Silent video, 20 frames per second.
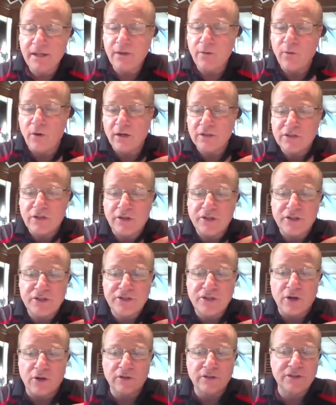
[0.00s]
He works on your
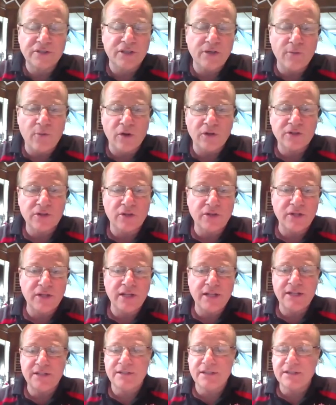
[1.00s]
shoulders, he works on your
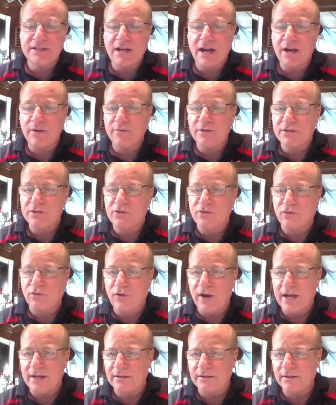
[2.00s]
knees. This guy was
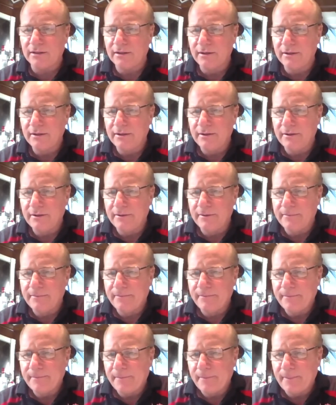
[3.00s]
great.
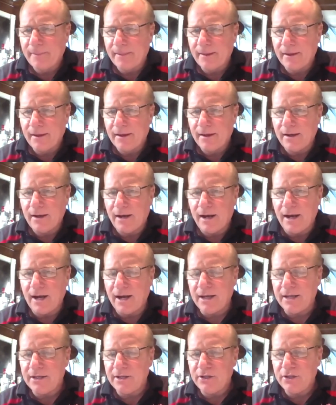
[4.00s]

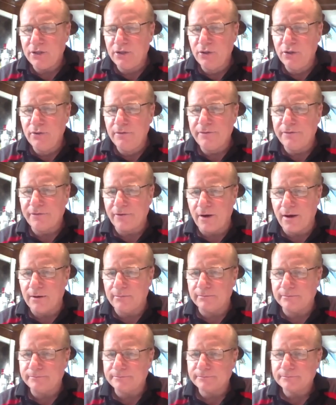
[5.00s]
Hi, you
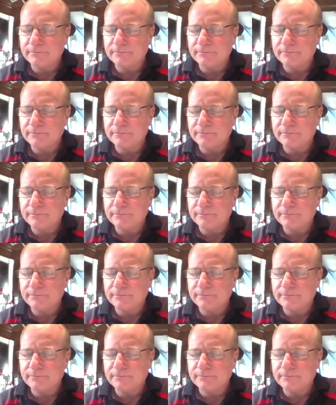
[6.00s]
from?